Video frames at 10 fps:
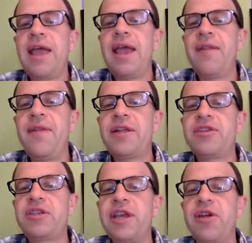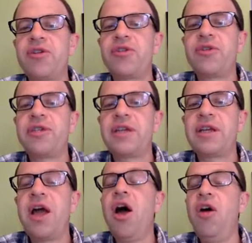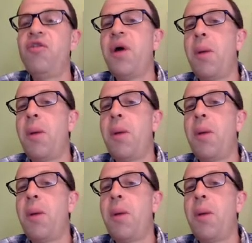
and that's just characteristic of